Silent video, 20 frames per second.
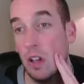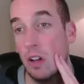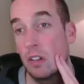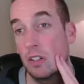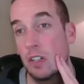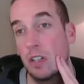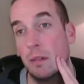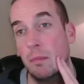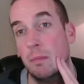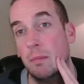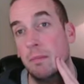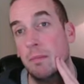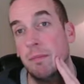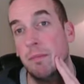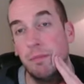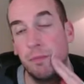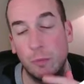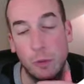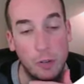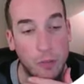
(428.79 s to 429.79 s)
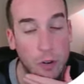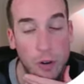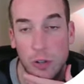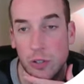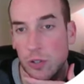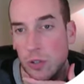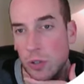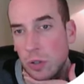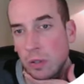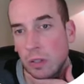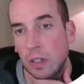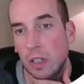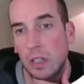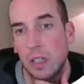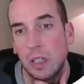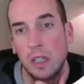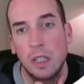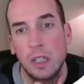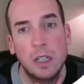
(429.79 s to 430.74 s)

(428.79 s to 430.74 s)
long-term reversal.